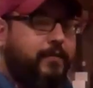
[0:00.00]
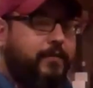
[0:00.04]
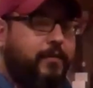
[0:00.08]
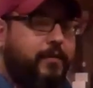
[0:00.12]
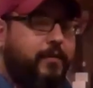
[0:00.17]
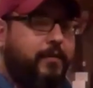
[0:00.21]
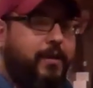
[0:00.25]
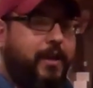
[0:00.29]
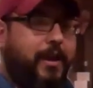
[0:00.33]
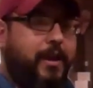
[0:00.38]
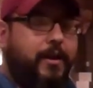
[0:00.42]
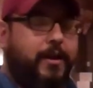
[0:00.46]
is
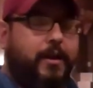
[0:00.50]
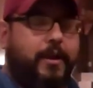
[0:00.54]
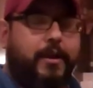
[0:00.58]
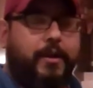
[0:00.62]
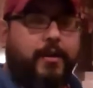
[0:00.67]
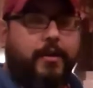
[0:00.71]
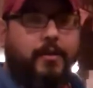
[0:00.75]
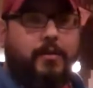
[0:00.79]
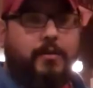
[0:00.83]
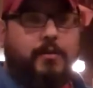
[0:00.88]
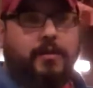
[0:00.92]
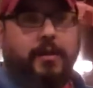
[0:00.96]
little Gary
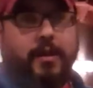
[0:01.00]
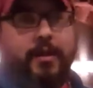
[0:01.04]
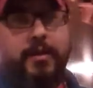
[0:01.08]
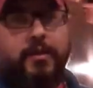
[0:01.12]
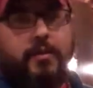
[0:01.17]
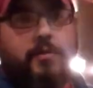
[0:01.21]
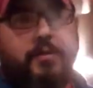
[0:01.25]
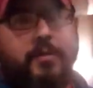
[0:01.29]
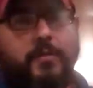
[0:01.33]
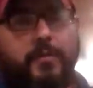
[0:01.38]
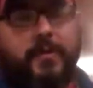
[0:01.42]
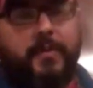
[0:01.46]
here to tell
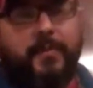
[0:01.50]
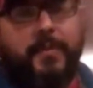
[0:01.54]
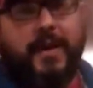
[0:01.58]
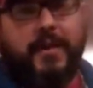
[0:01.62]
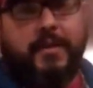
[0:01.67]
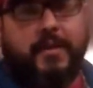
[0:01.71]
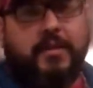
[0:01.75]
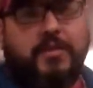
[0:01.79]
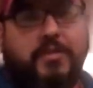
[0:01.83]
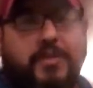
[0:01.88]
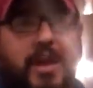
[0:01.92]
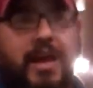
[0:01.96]
you a little bit
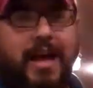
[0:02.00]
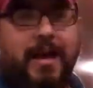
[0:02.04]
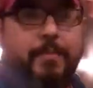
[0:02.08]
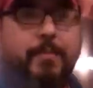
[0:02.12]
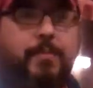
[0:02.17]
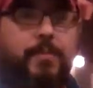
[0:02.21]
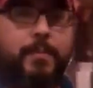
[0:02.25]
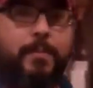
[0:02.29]
about the shop.